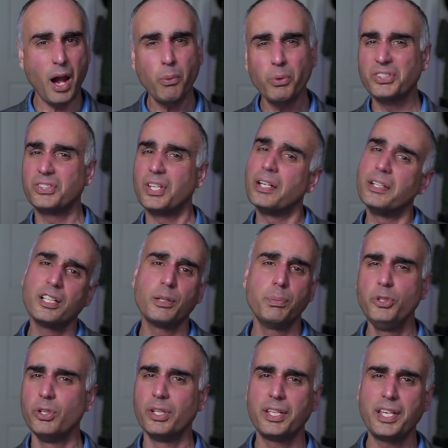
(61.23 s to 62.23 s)
I was sending
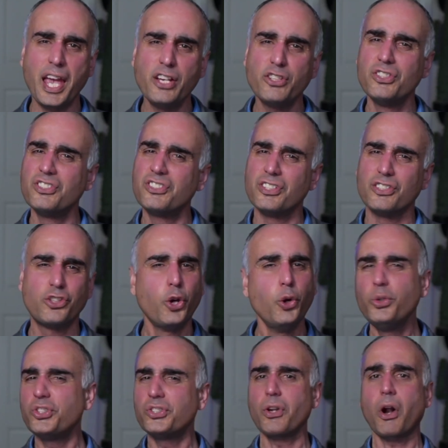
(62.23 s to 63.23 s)
communications to
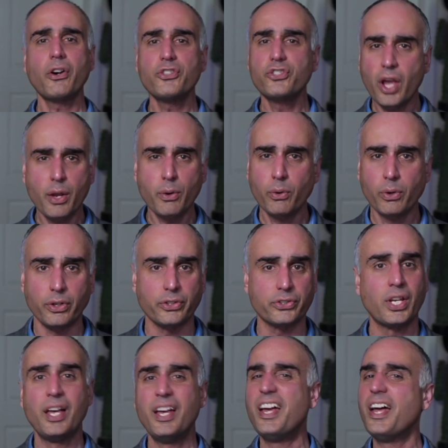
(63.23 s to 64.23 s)
2-star
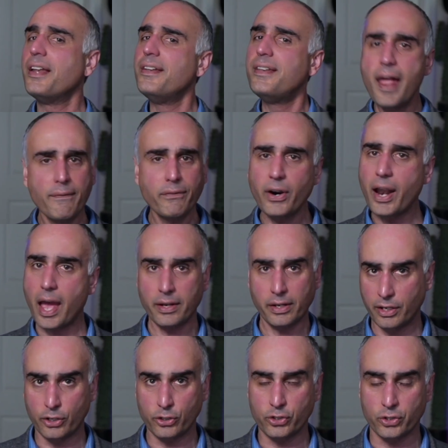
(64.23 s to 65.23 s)
generals. Never had
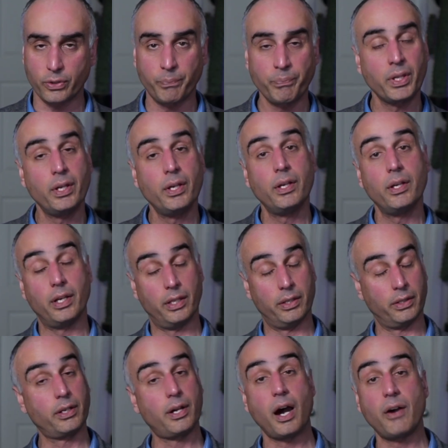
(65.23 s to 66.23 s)
an issue. In
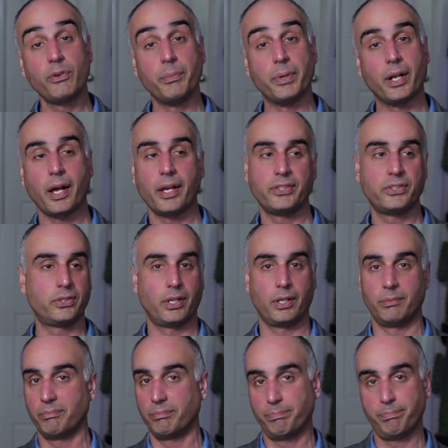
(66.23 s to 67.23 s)
the government, I
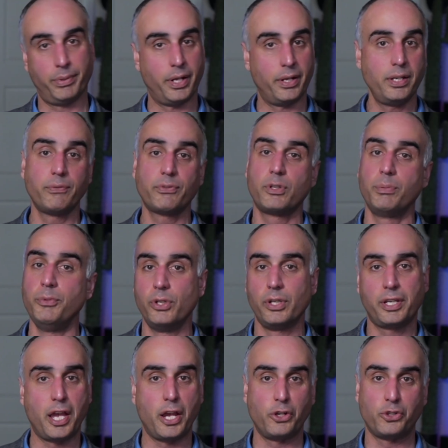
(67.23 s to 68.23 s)
sent plenty of
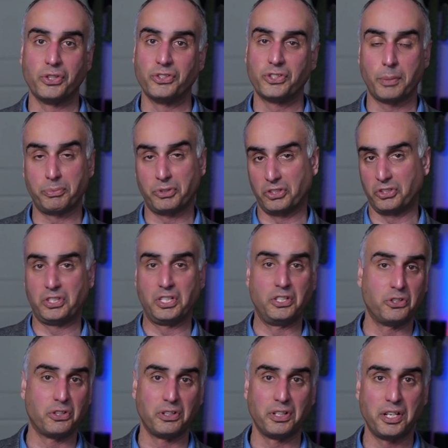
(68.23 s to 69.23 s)
communications up to
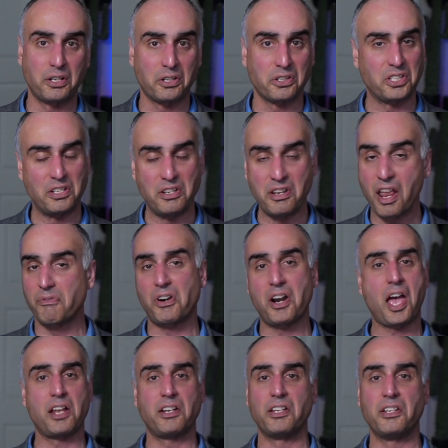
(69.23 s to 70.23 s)
senior leaders and never
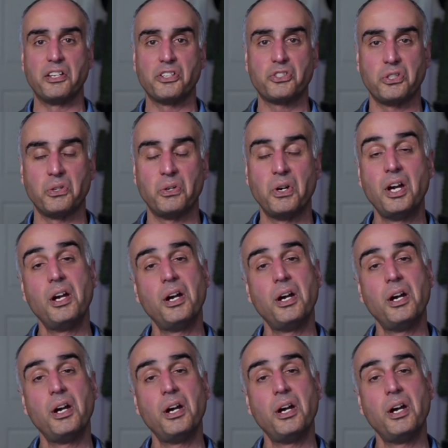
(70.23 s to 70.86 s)
had an issue.